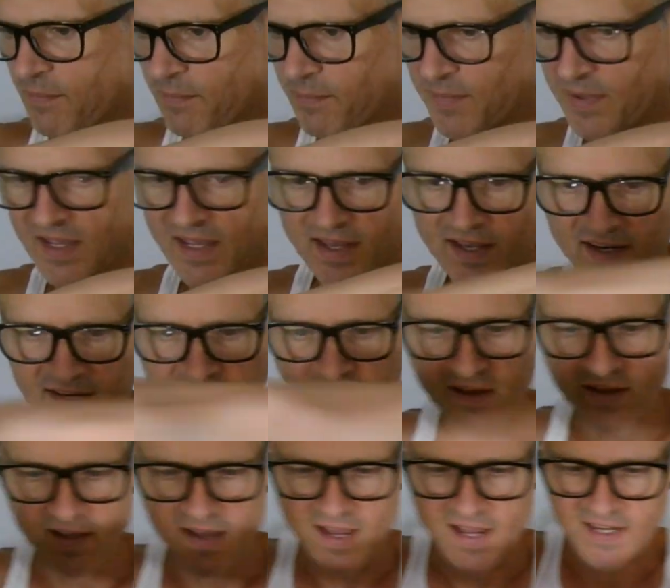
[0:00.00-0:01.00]
be it
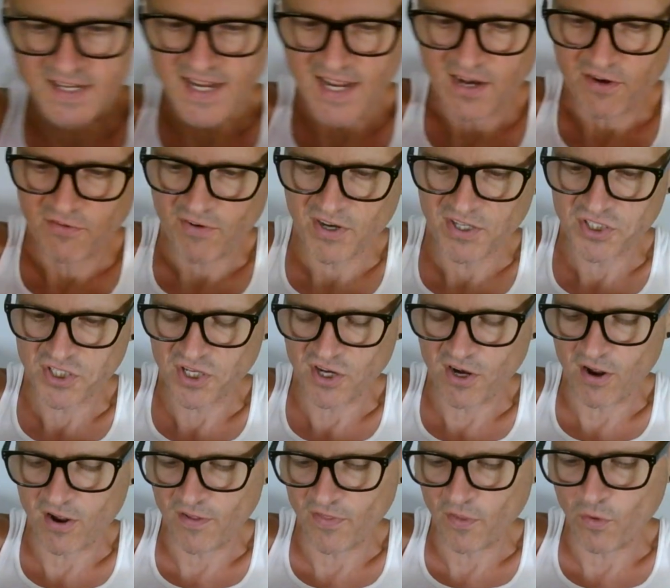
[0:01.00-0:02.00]
a decoration
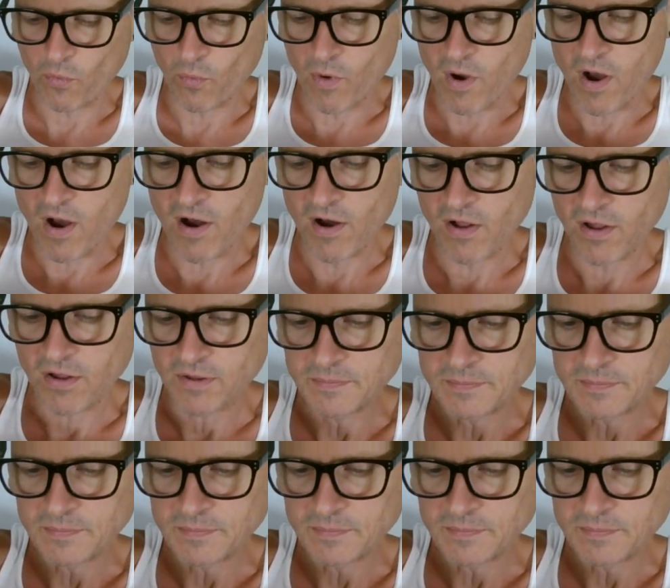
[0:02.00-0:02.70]
on the wall